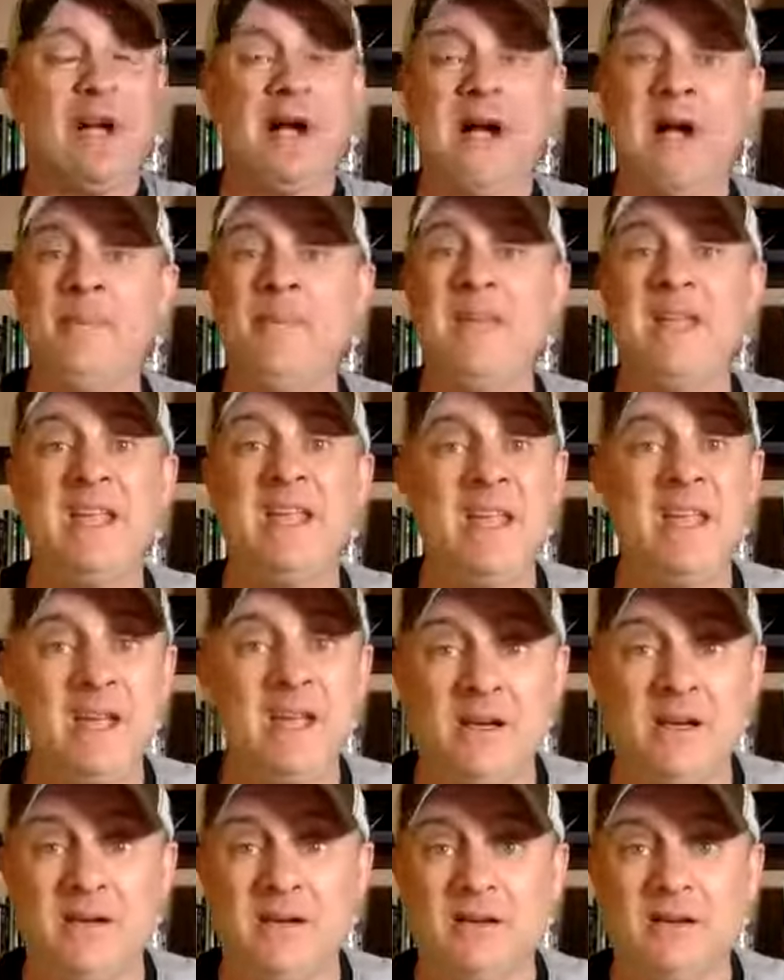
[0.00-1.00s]
I'm
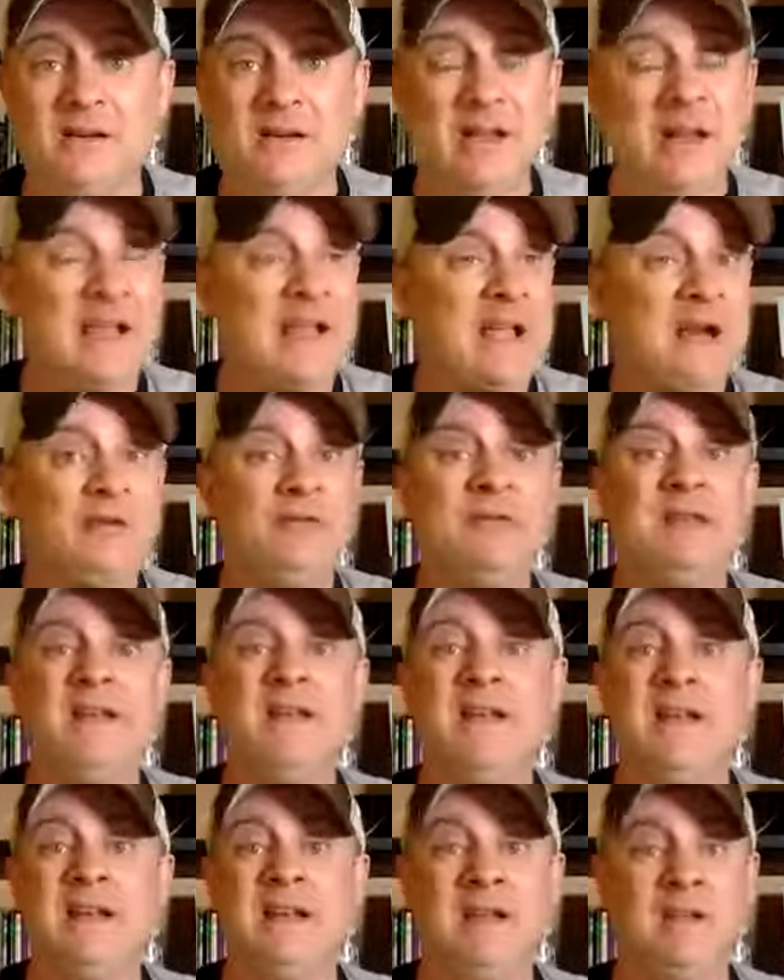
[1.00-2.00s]
in. Like, I don't
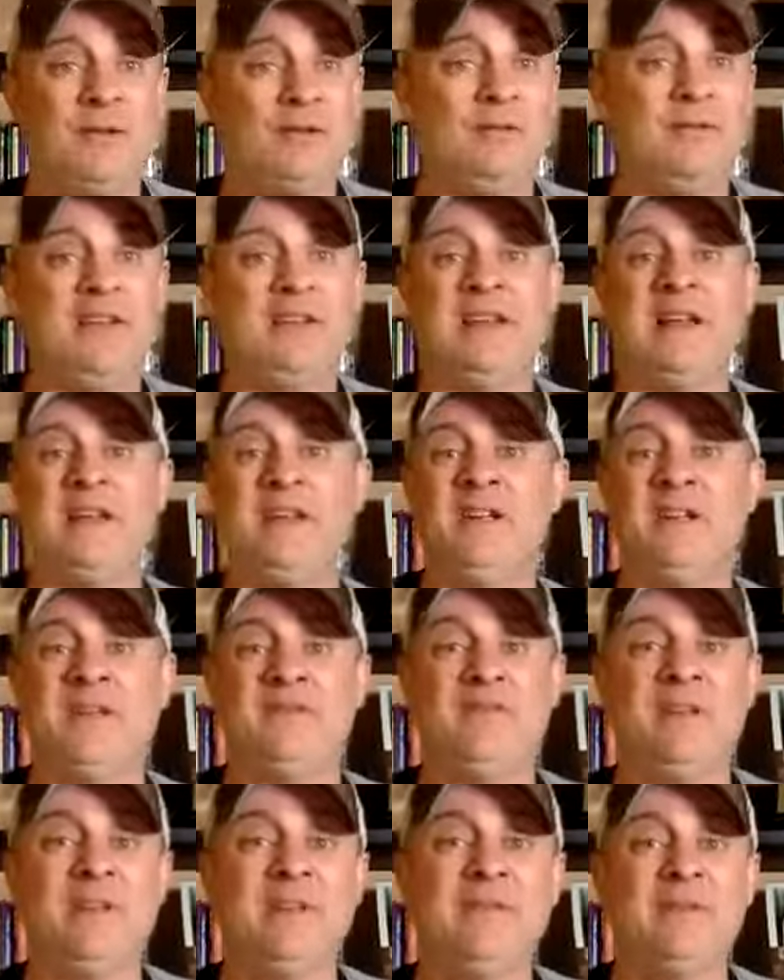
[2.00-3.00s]
need any other thing. Now you
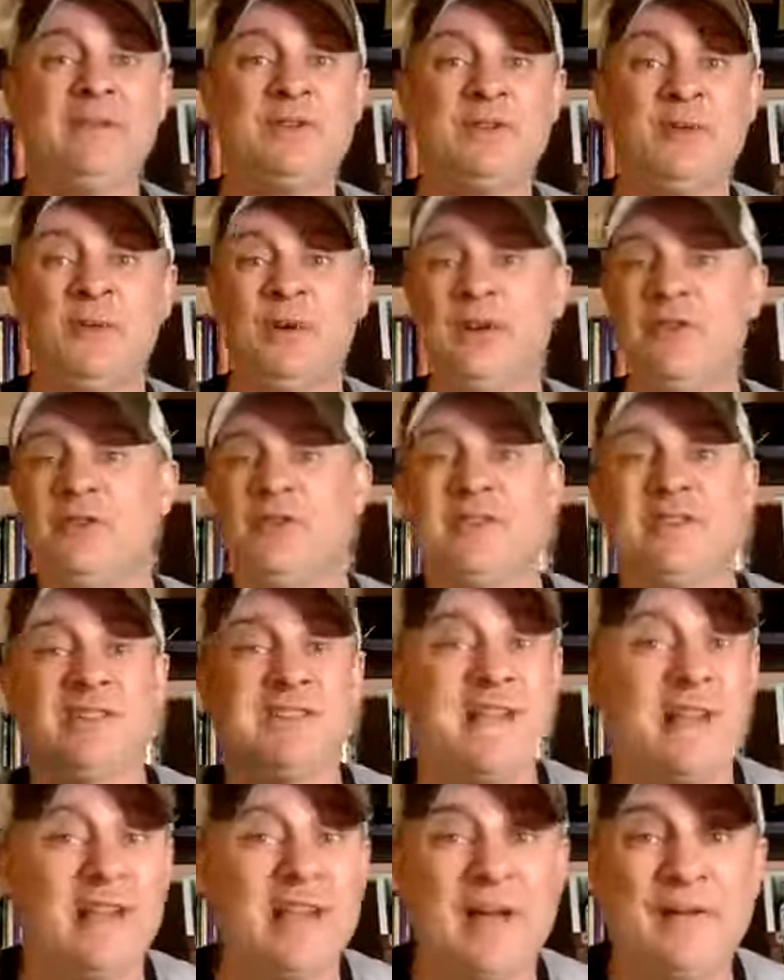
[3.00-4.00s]
got the inventory. You could
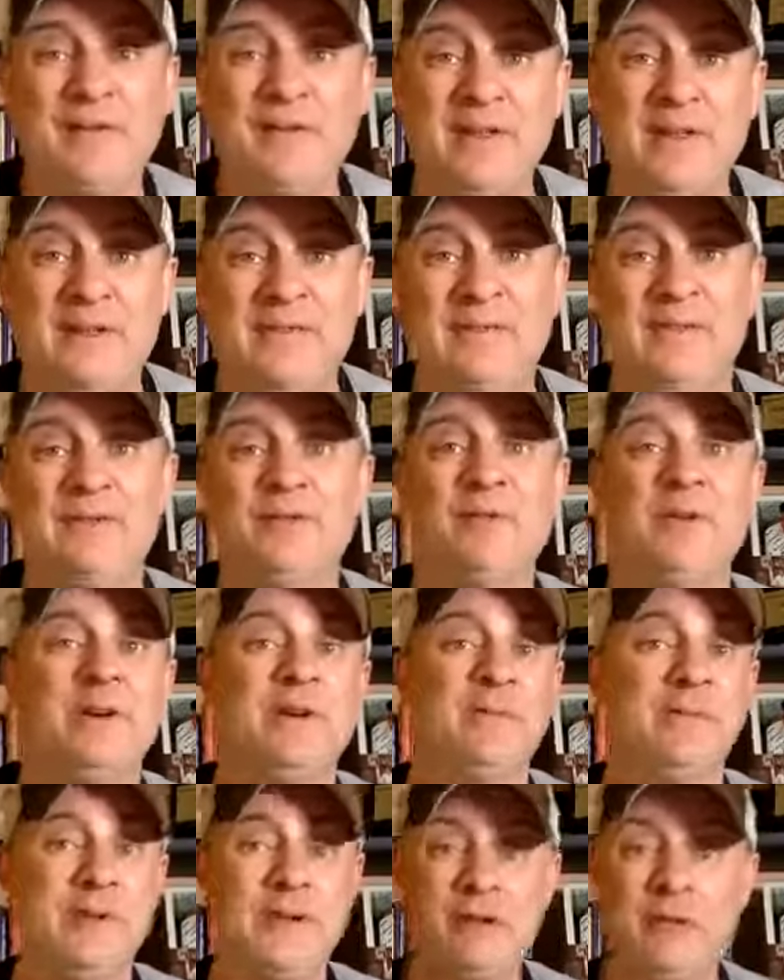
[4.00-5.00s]
sell off the inventory
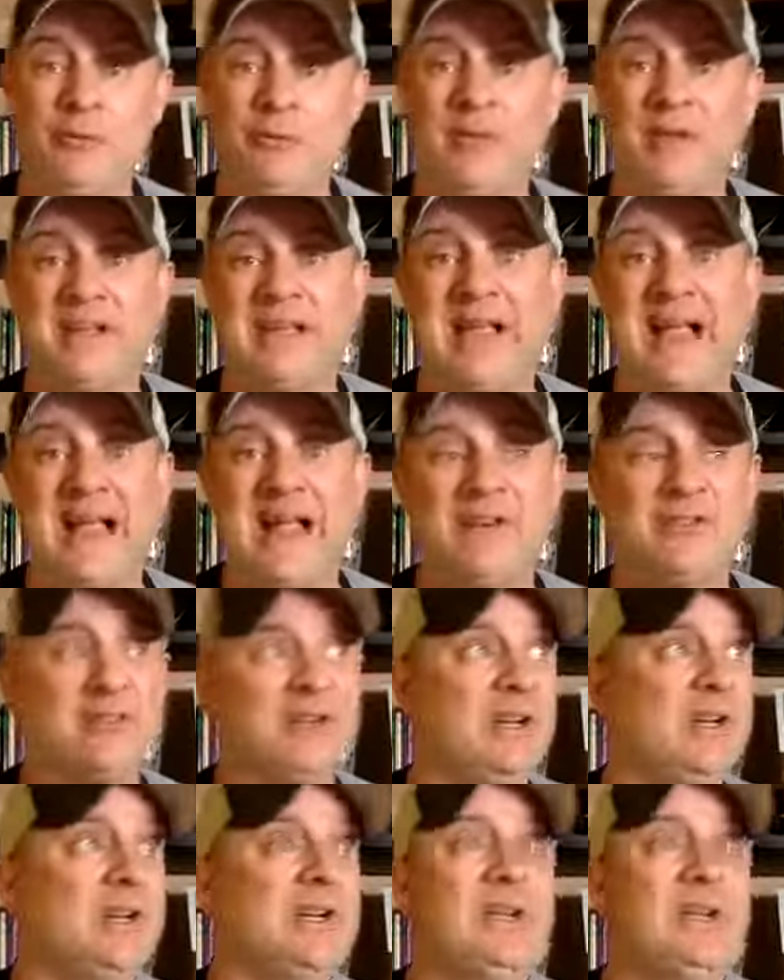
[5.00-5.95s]
to recoup the cash.